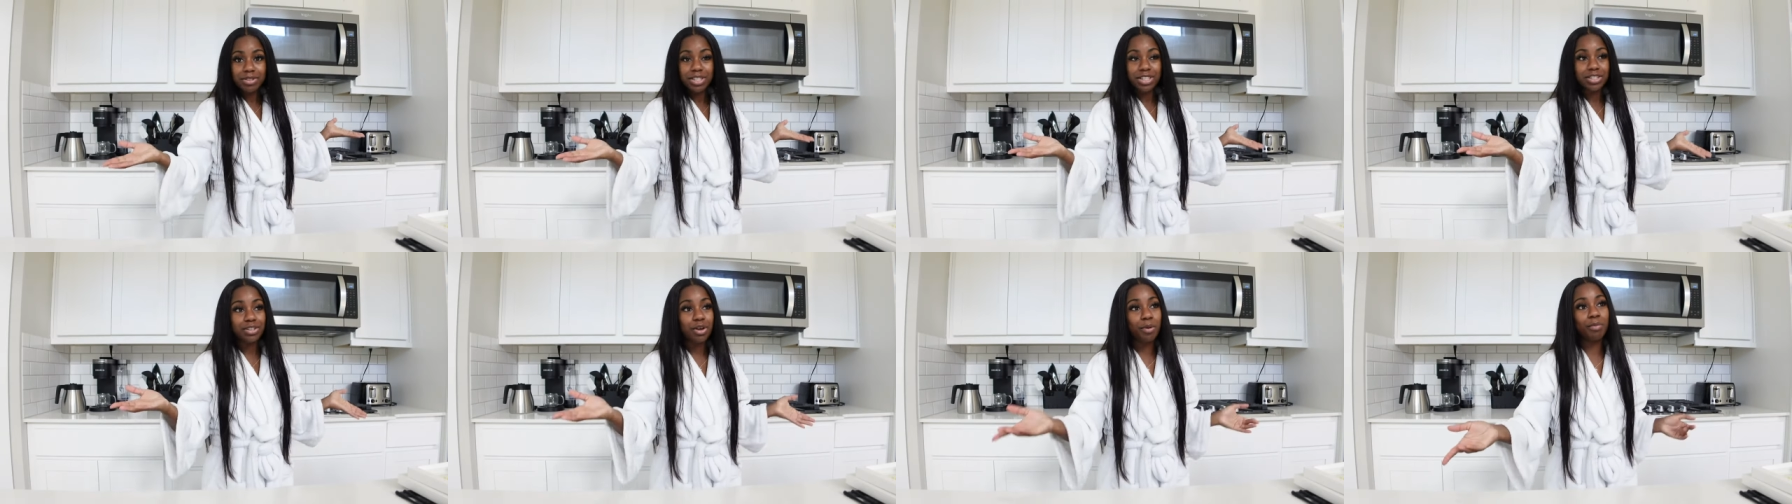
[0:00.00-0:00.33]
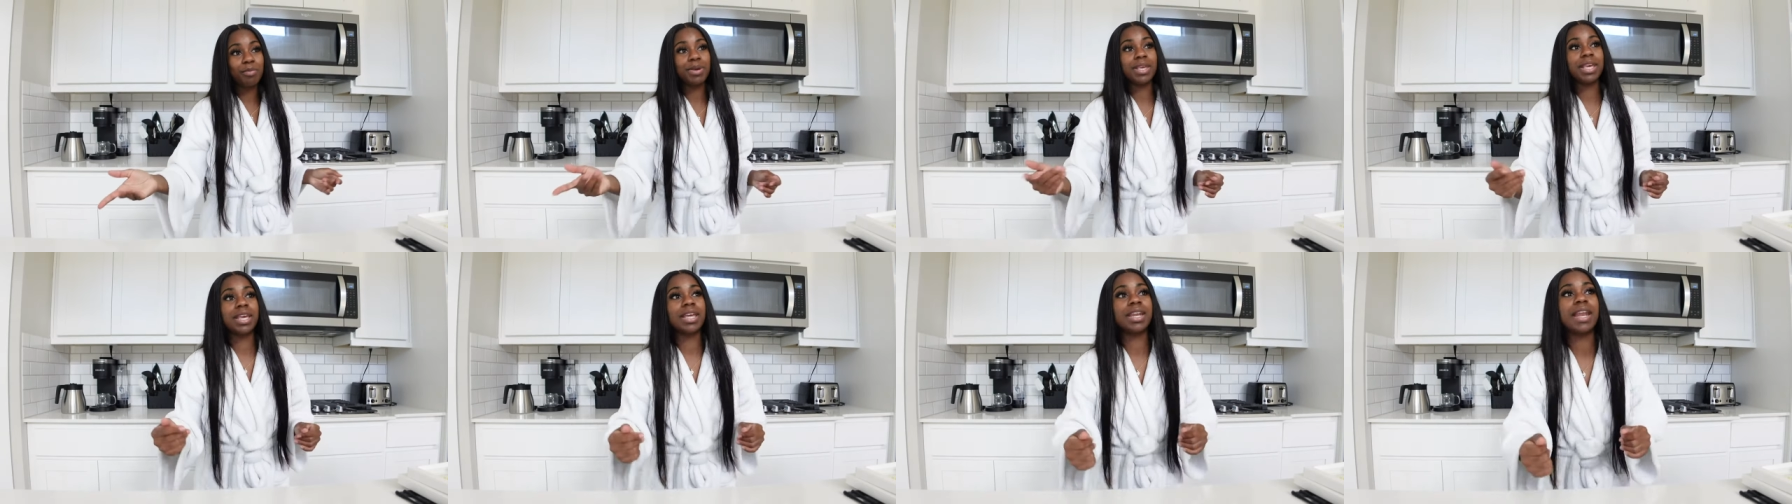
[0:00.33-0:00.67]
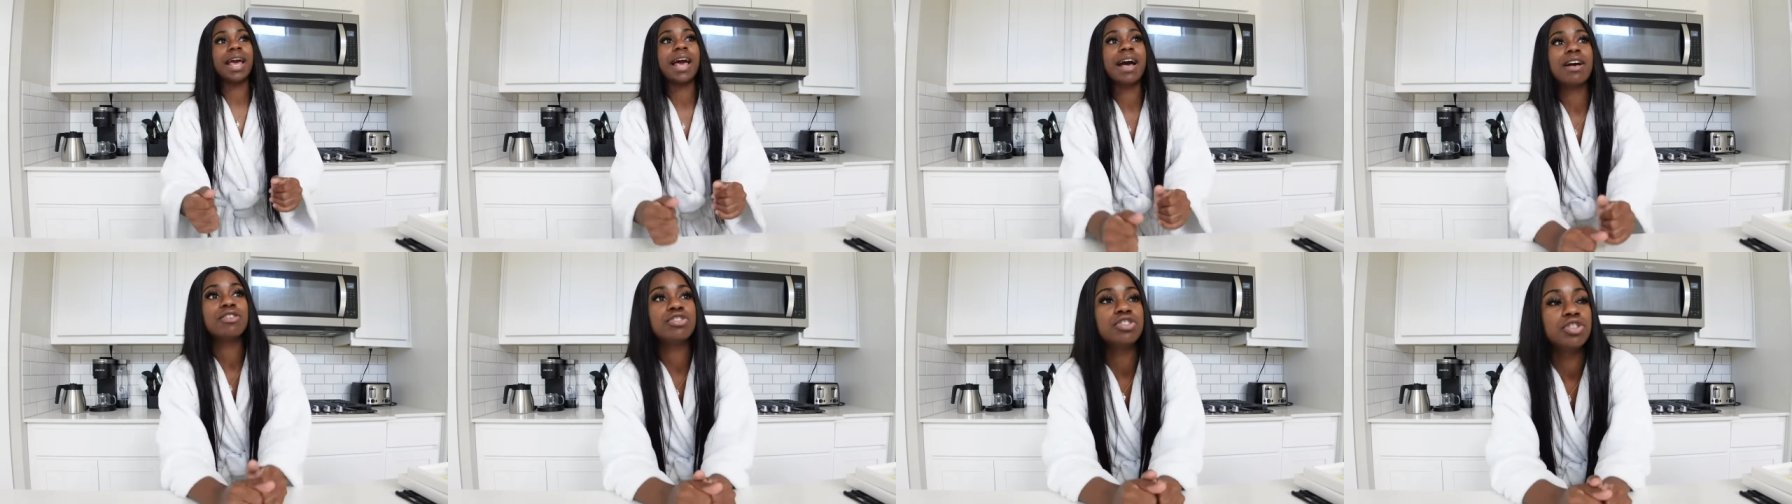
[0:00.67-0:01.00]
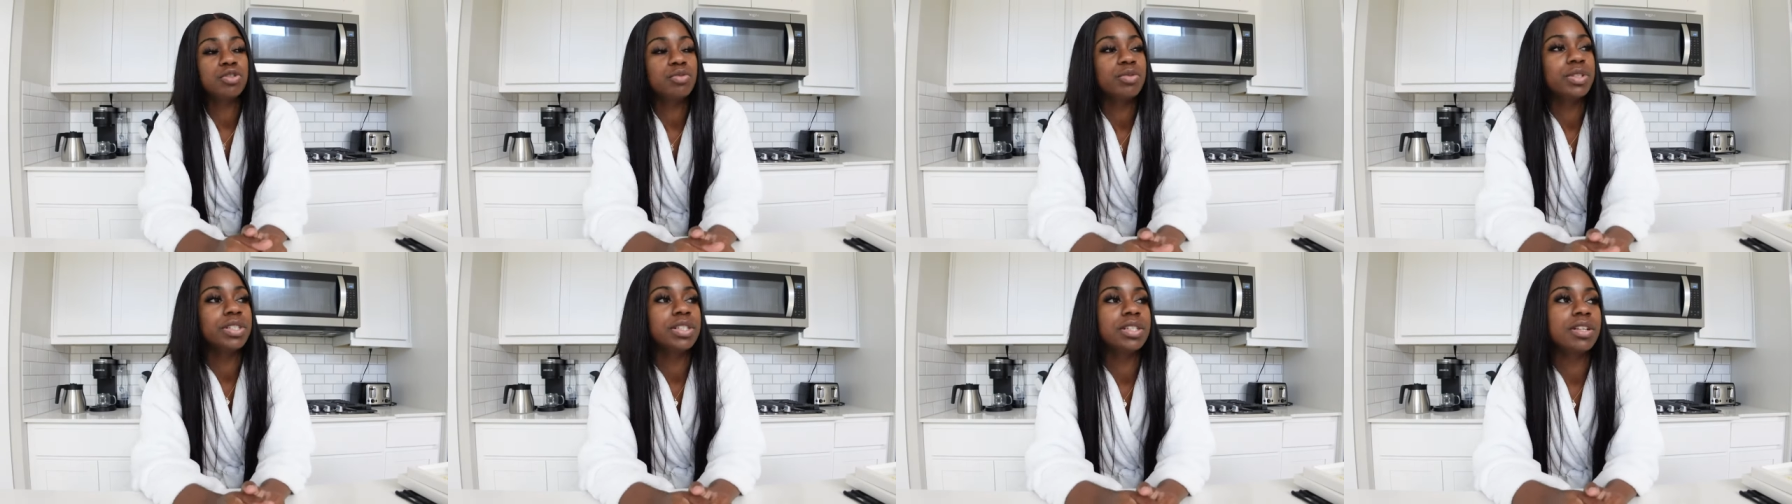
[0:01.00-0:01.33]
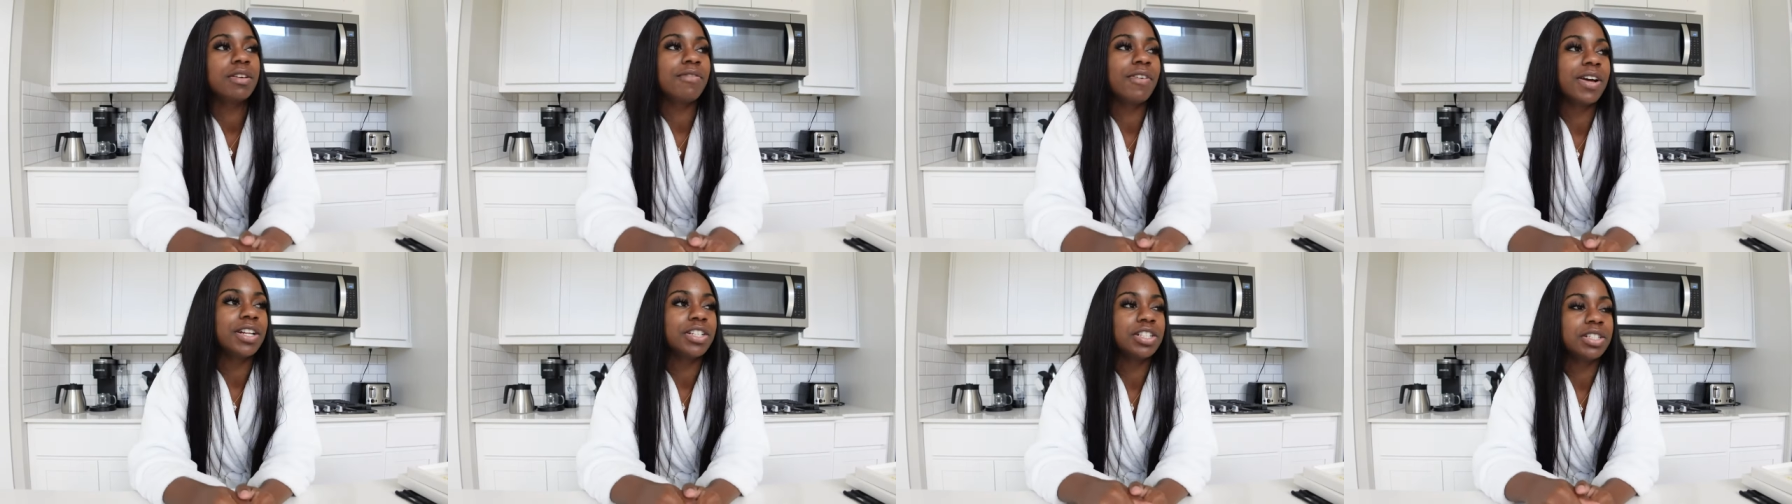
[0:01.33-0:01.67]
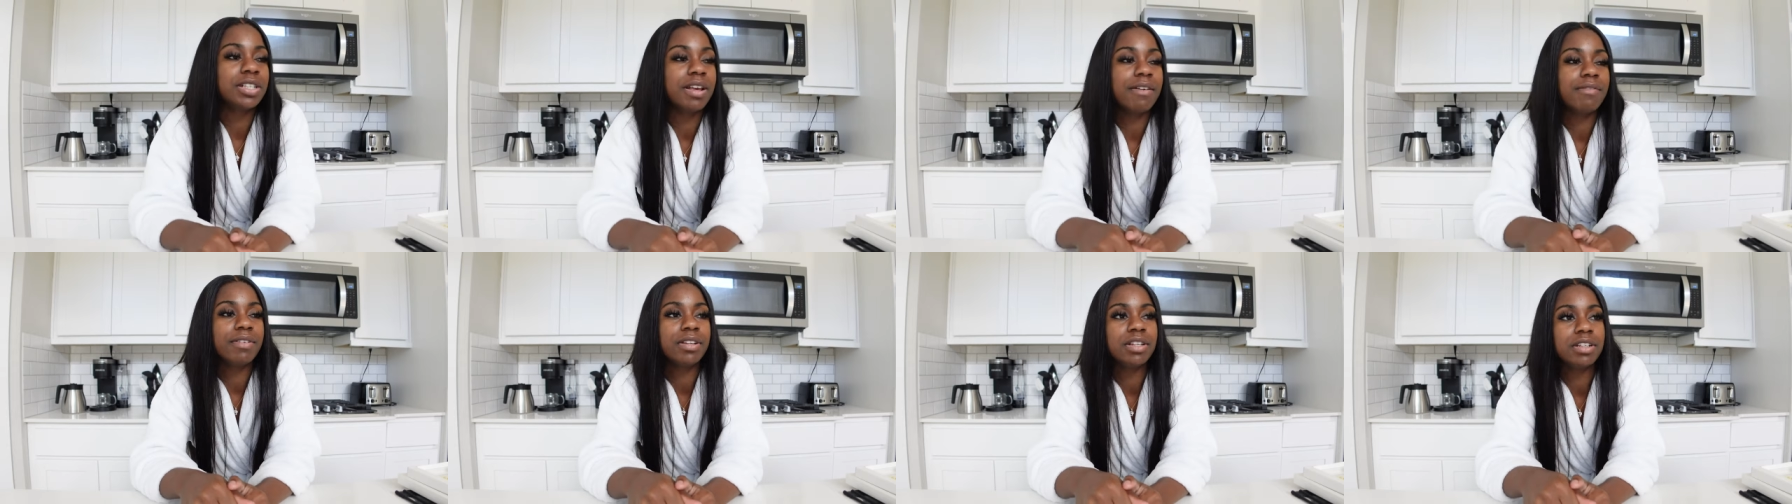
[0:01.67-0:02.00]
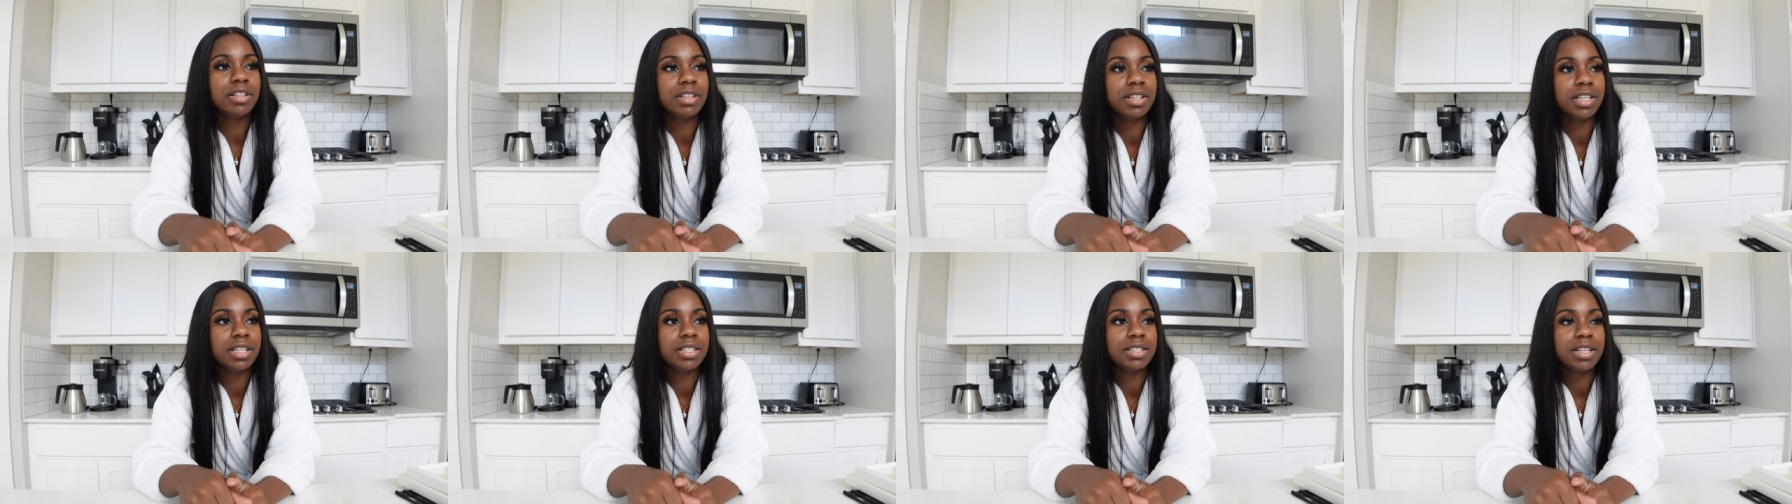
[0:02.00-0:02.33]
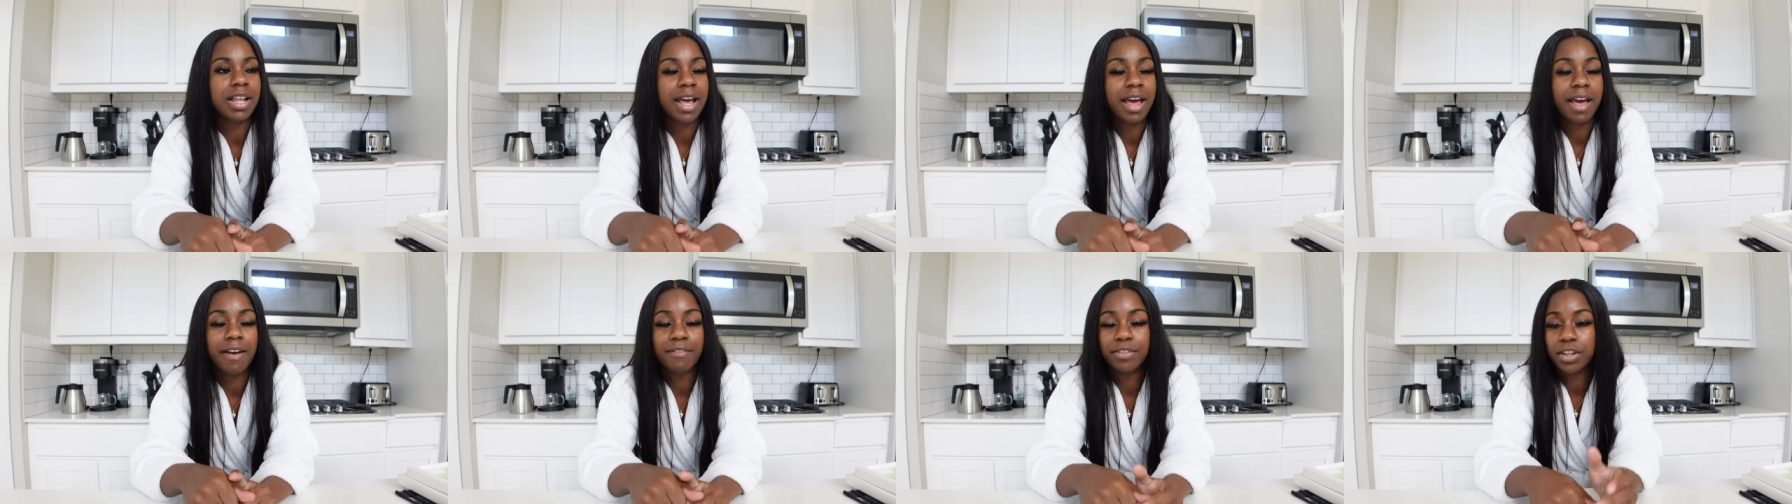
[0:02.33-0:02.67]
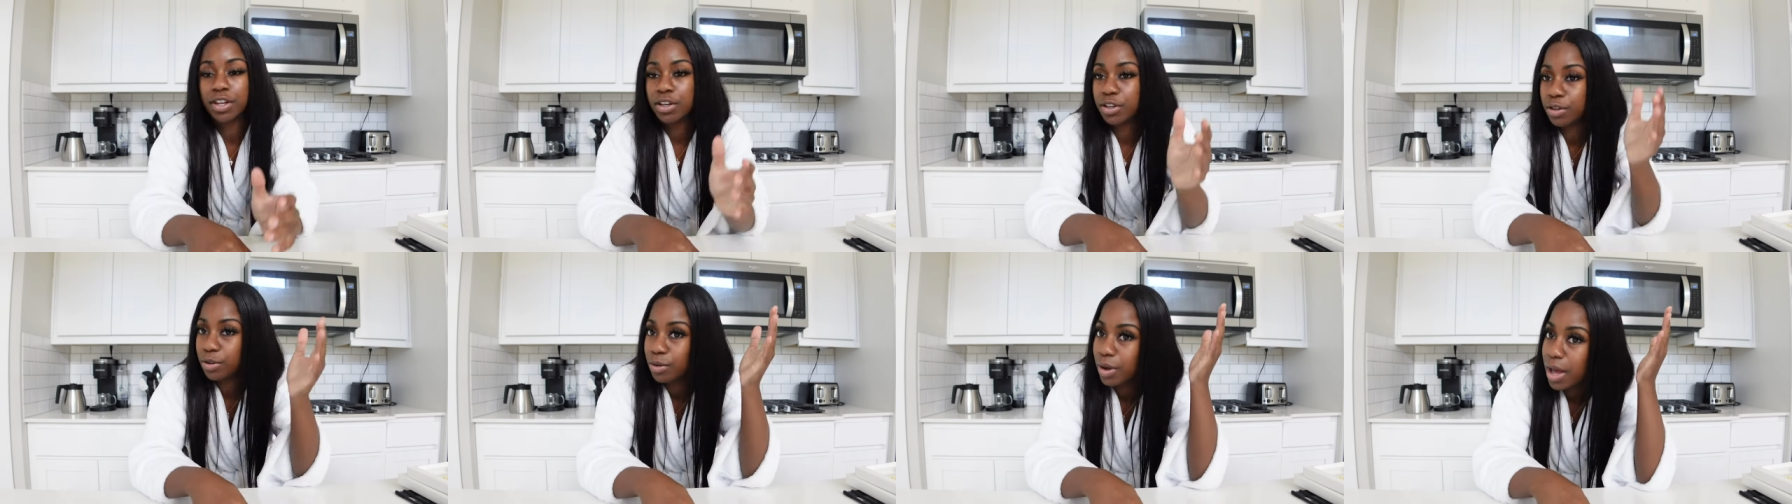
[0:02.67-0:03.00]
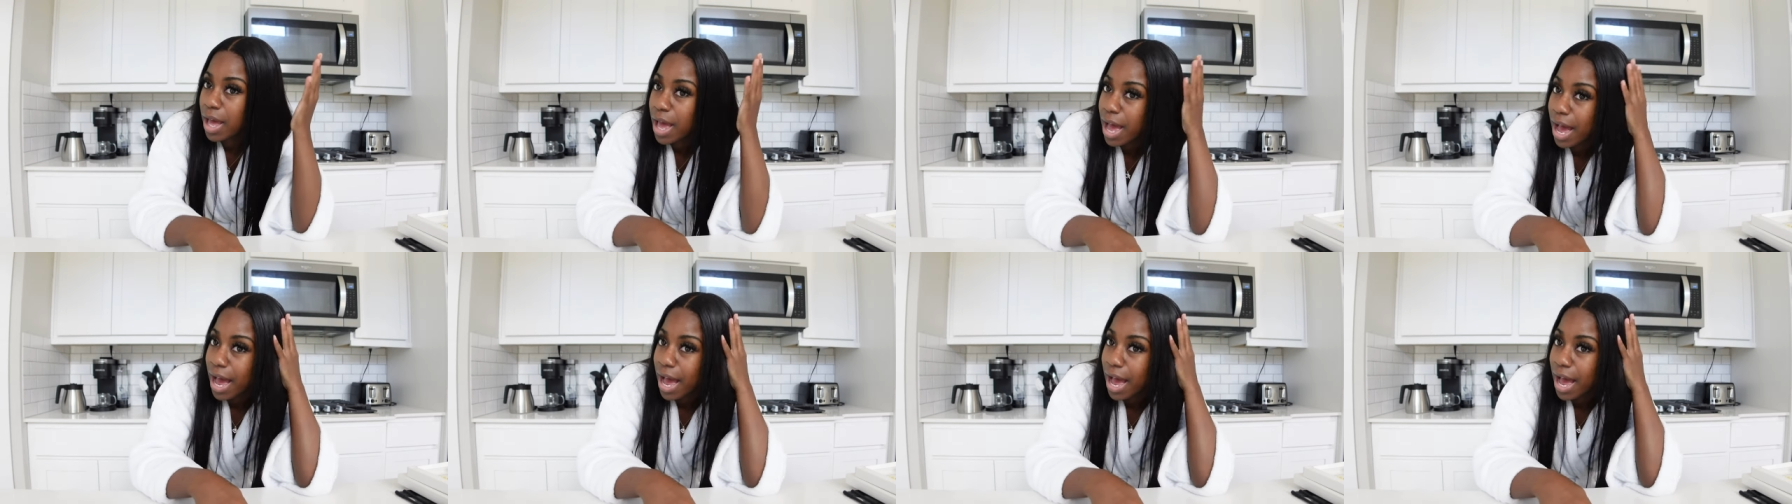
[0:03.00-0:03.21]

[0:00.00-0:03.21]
Just gonna be in the house doing stuff. I just have a little things that I have to do.